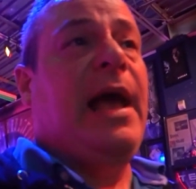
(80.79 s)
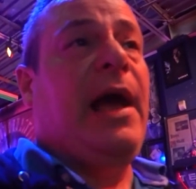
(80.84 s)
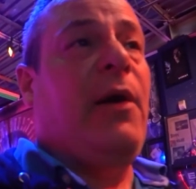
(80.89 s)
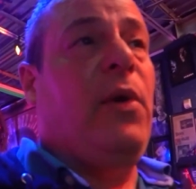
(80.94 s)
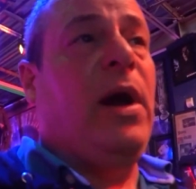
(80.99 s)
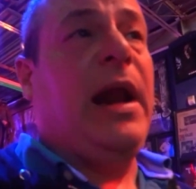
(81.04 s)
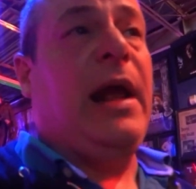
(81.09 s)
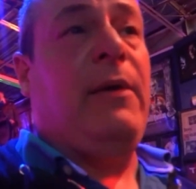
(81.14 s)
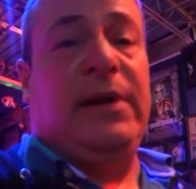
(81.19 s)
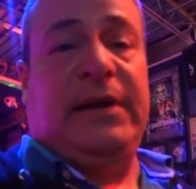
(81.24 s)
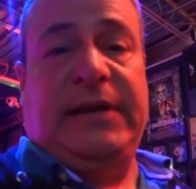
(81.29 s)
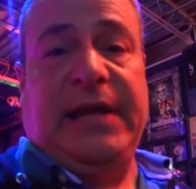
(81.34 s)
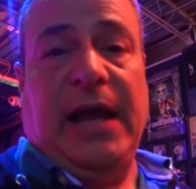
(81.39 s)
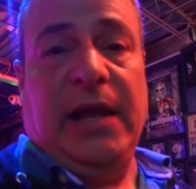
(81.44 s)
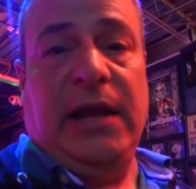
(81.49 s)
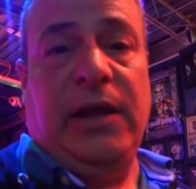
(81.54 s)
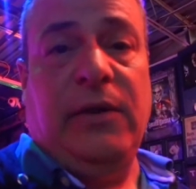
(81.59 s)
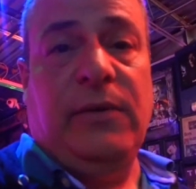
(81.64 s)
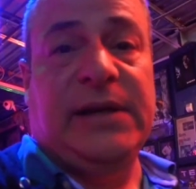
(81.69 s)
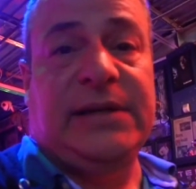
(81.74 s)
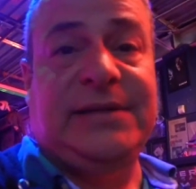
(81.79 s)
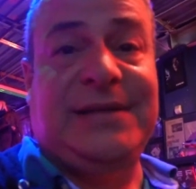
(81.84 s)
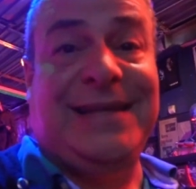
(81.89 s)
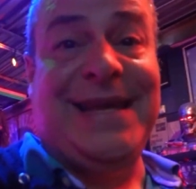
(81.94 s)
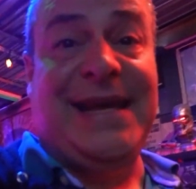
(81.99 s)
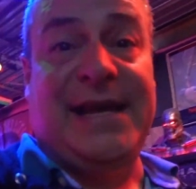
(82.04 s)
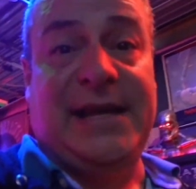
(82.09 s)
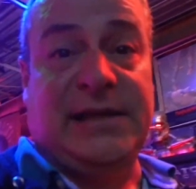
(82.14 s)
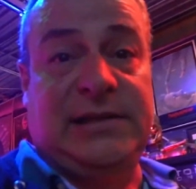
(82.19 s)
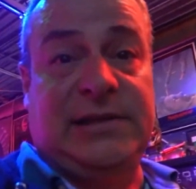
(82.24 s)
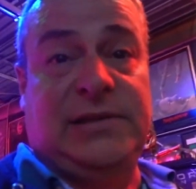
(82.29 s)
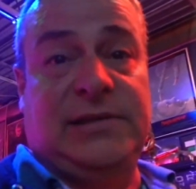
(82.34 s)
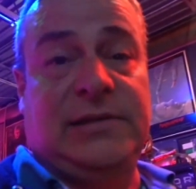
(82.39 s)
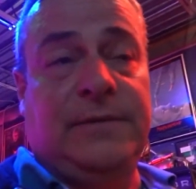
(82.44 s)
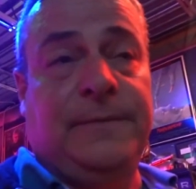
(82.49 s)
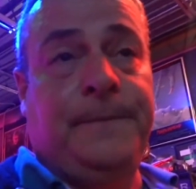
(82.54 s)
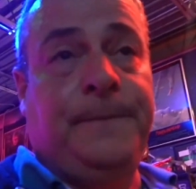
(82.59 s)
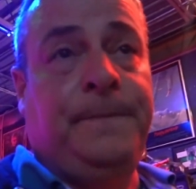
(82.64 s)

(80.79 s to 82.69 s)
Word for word: And what I would tell you is this.